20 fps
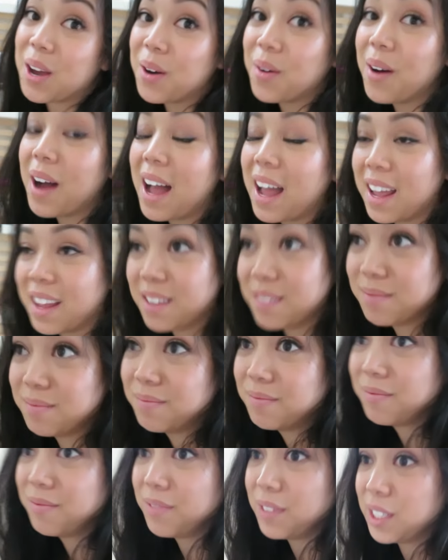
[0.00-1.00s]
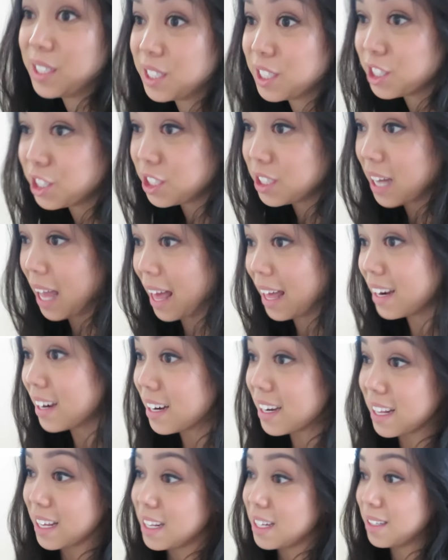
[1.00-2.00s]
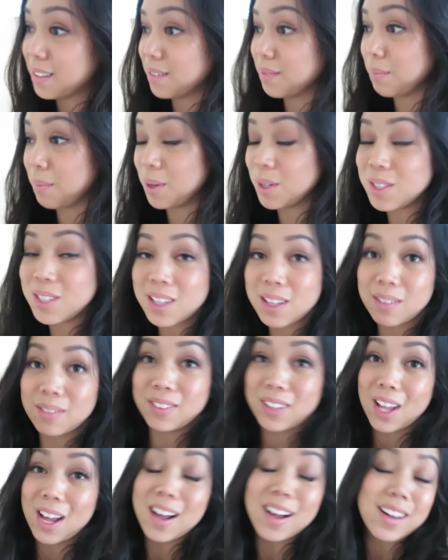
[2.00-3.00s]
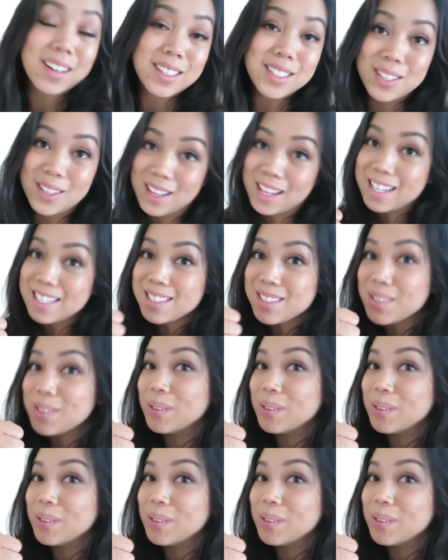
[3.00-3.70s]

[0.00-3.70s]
though, I finished editing most of the vlog, so that's